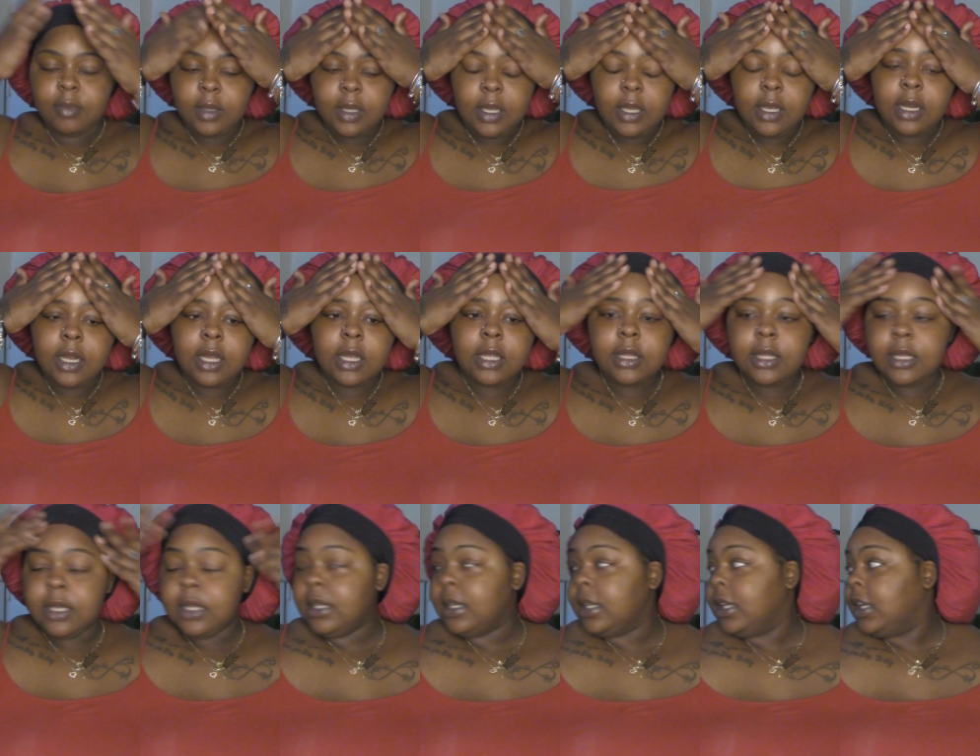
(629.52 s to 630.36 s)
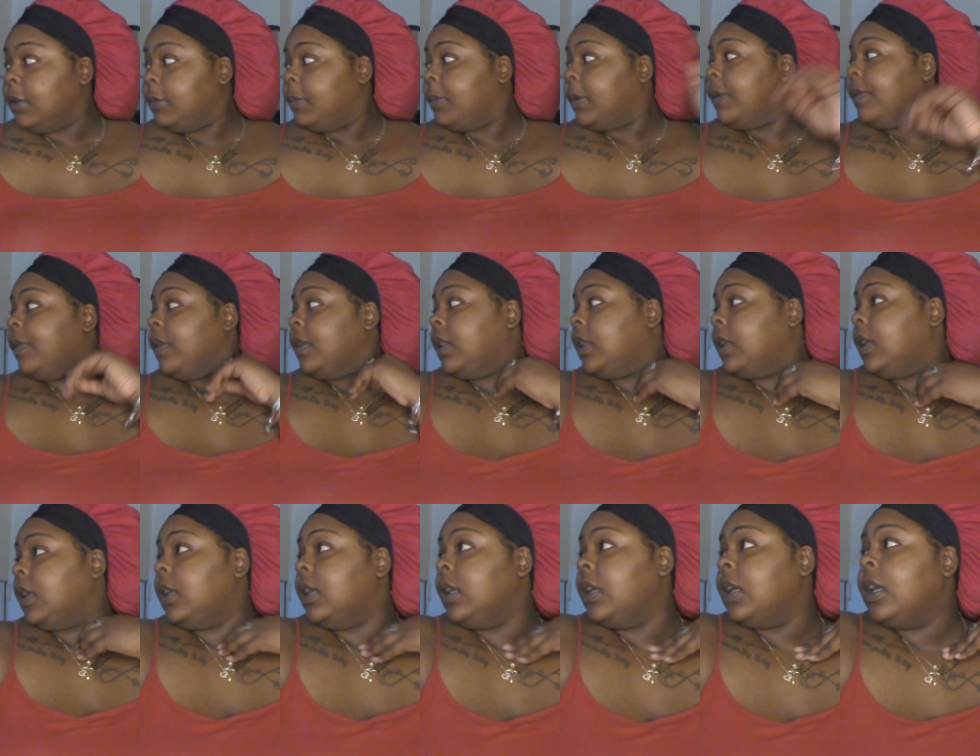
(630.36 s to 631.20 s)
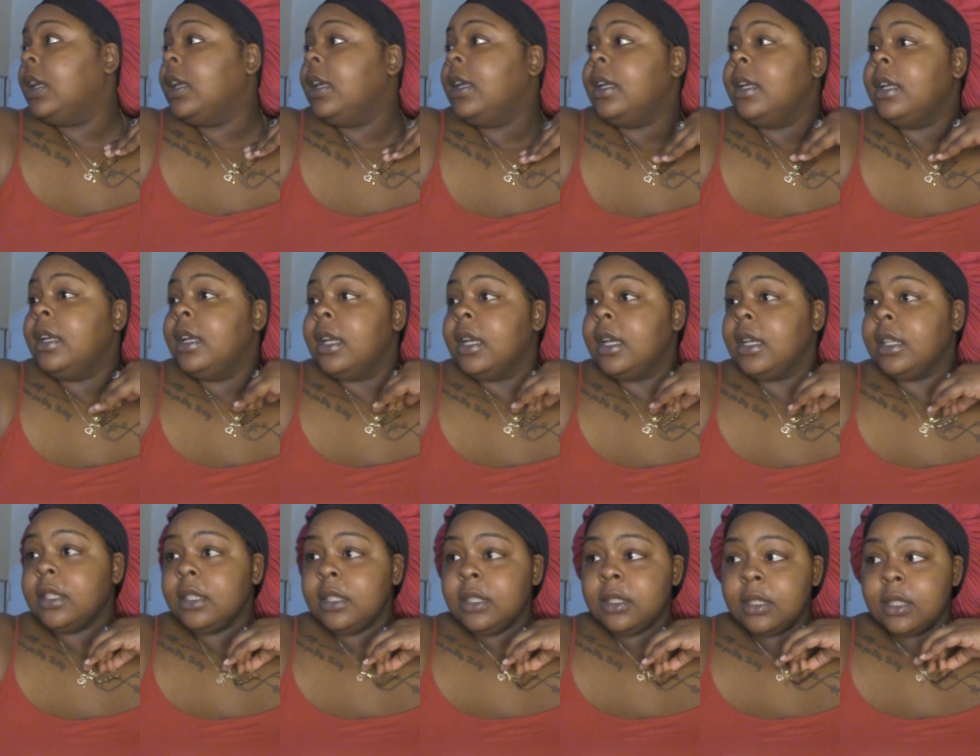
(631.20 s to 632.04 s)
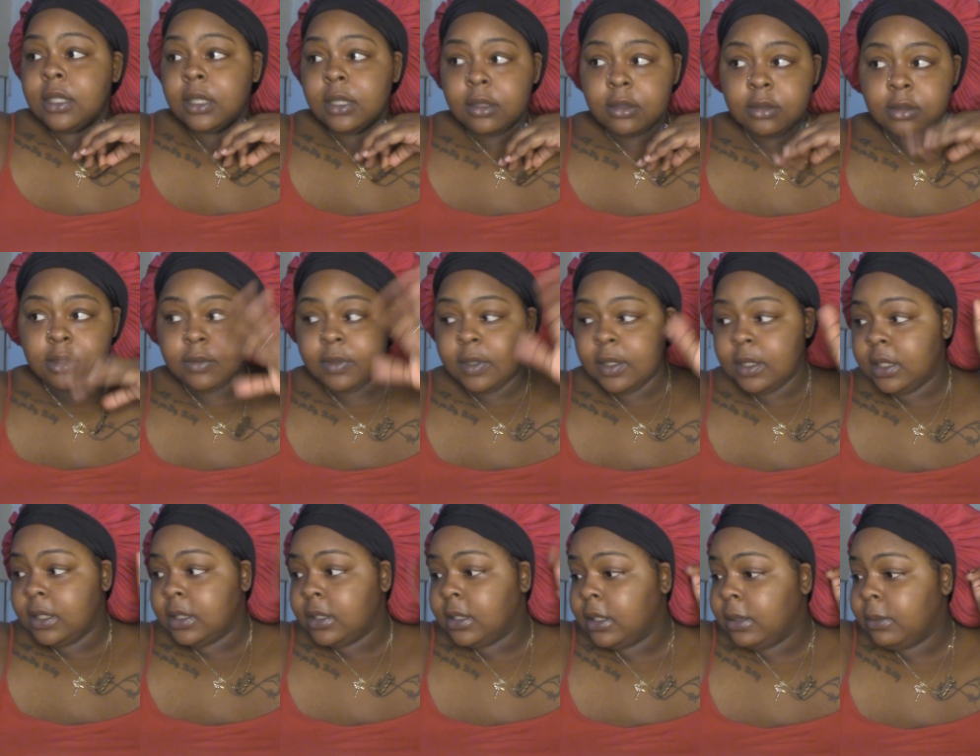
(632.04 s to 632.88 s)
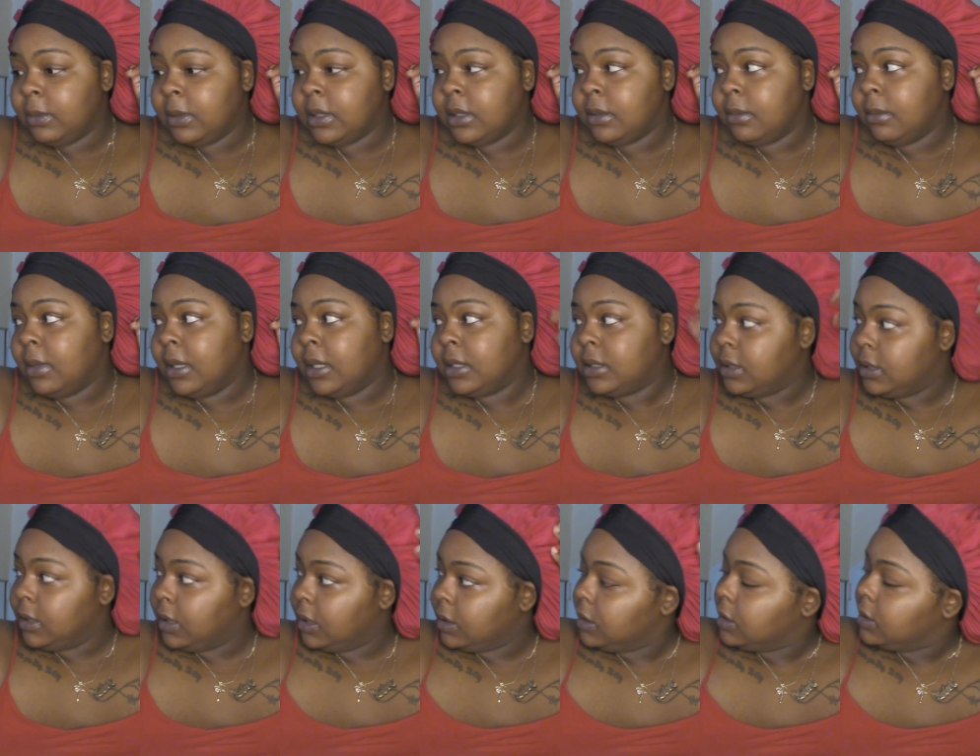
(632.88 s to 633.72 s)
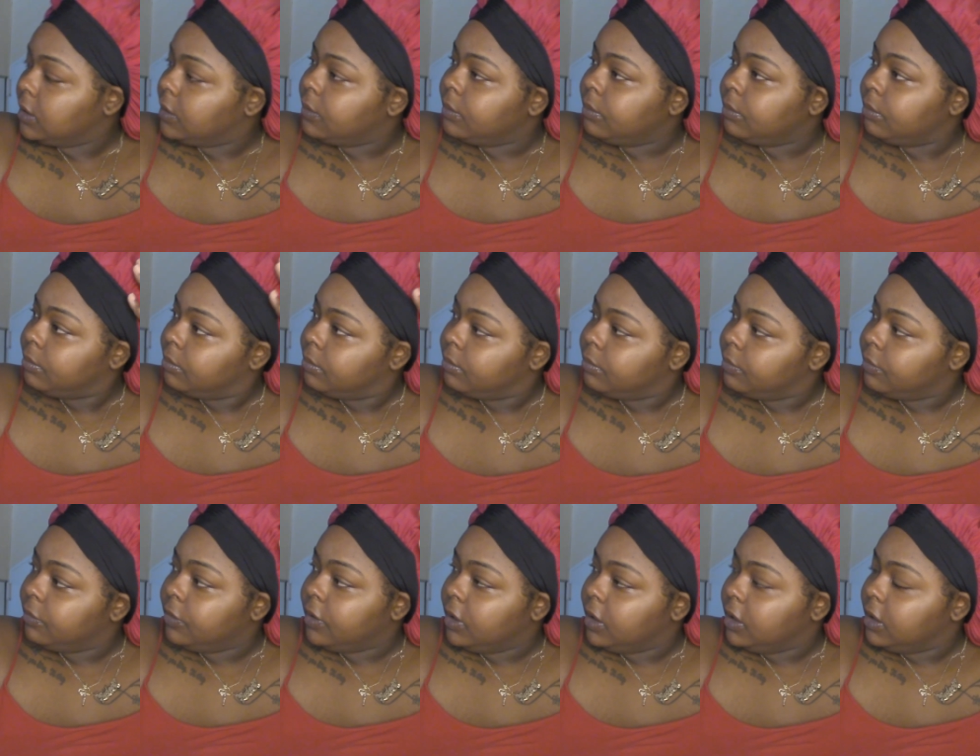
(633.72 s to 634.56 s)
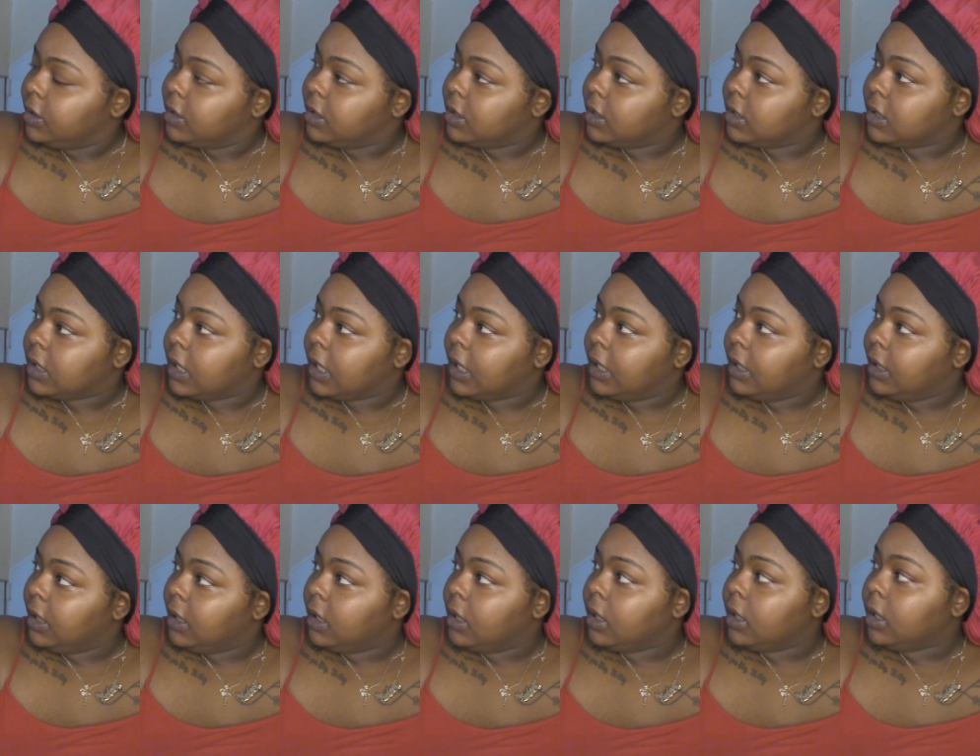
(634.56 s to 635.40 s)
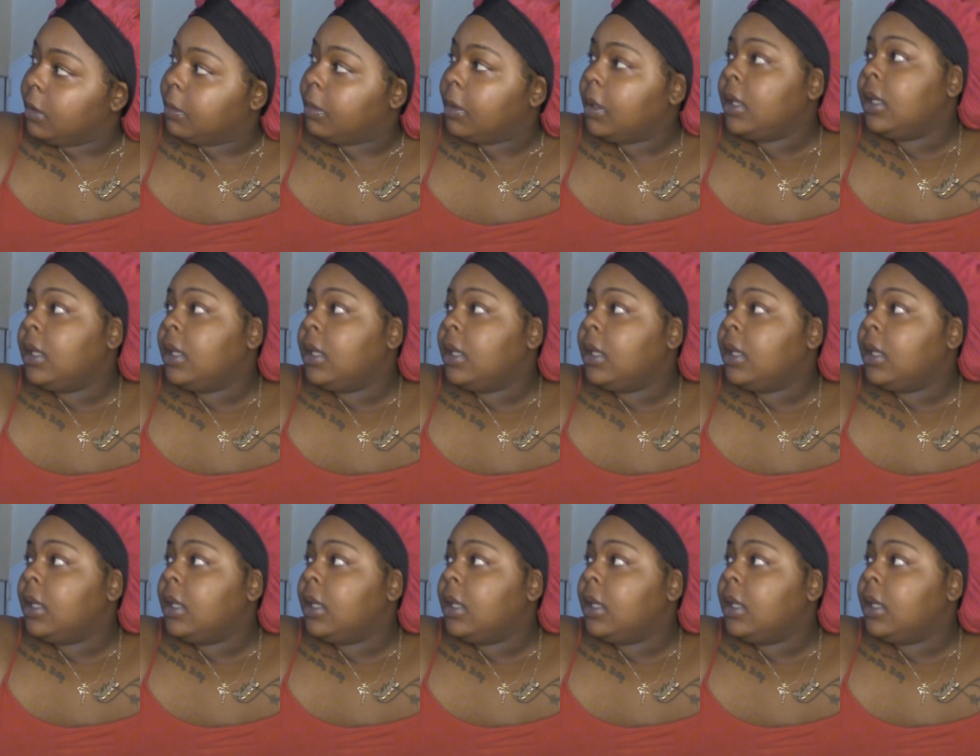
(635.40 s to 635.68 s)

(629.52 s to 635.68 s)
and I cleaned up everything. I cleaned the house already. It wasn't messy. It just really just tidied up.